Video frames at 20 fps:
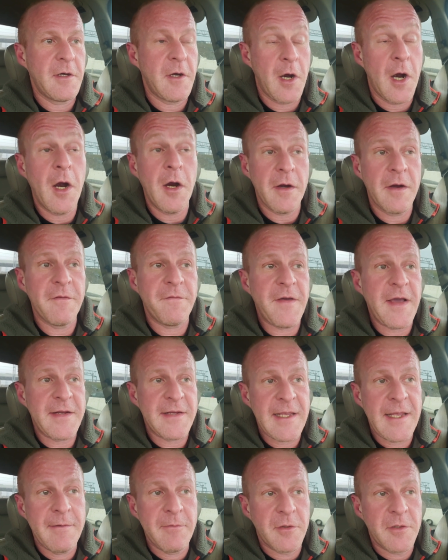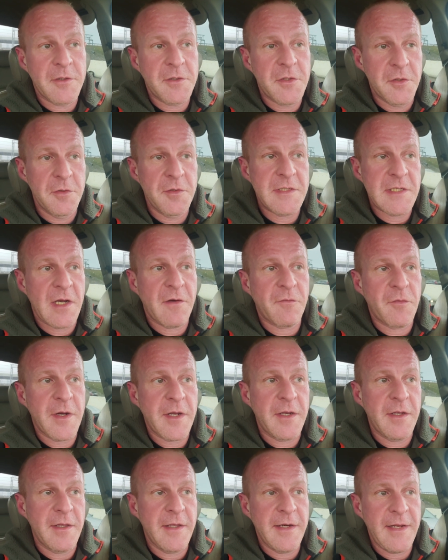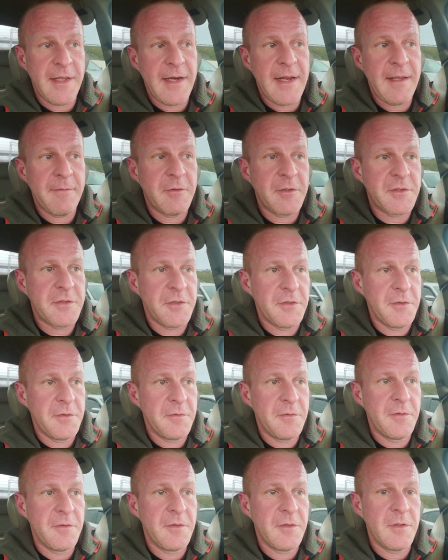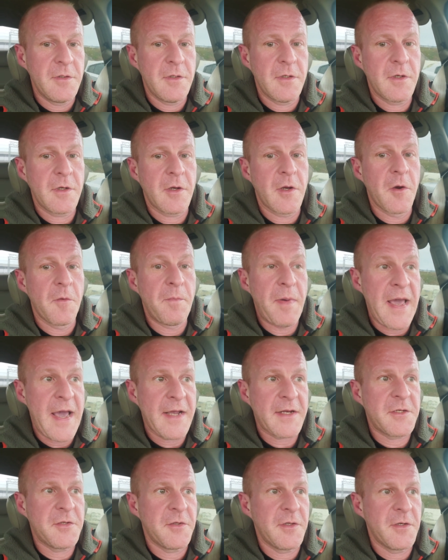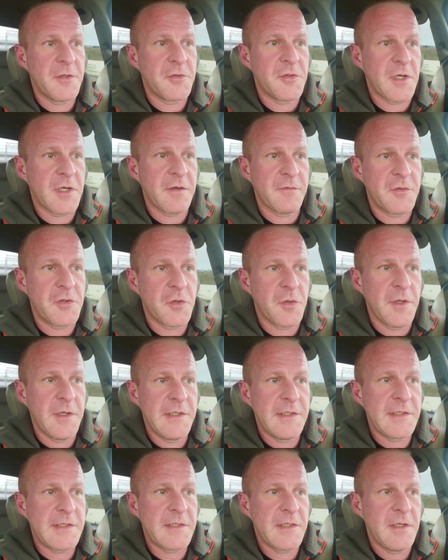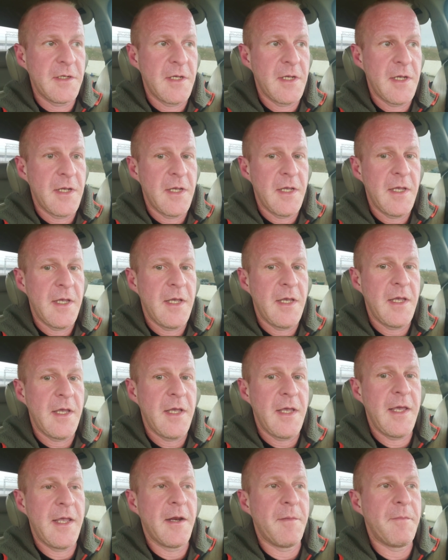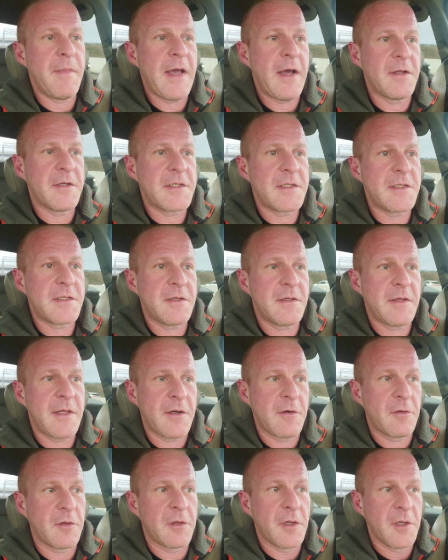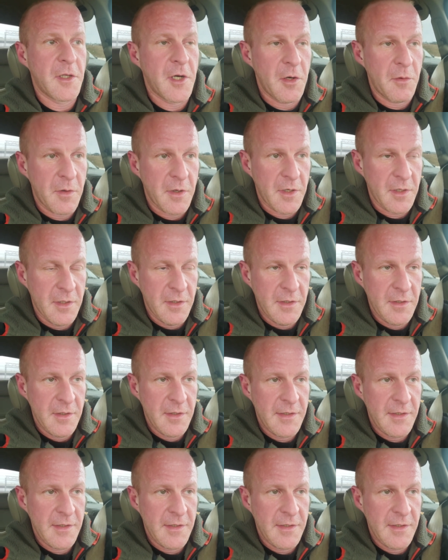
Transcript: are in fact able to self-regulate and able to go back to their drug of choice in amounts that are lower,